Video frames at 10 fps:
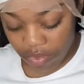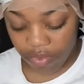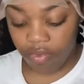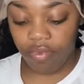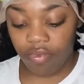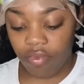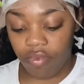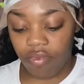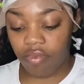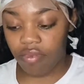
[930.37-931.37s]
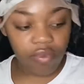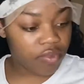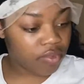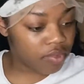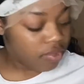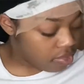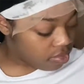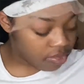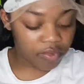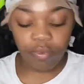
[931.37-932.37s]
I just applied some alcohol to my
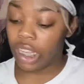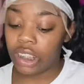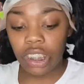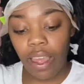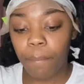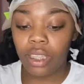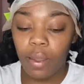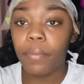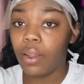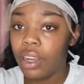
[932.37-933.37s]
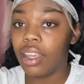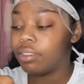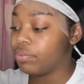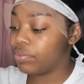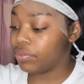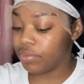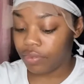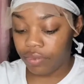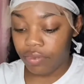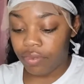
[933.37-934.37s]
hands to get all the residue of the glue off.
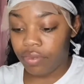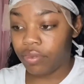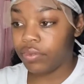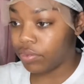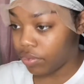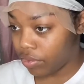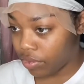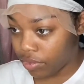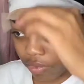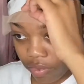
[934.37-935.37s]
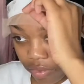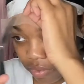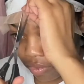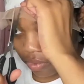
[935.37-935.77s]
And now I'm cutting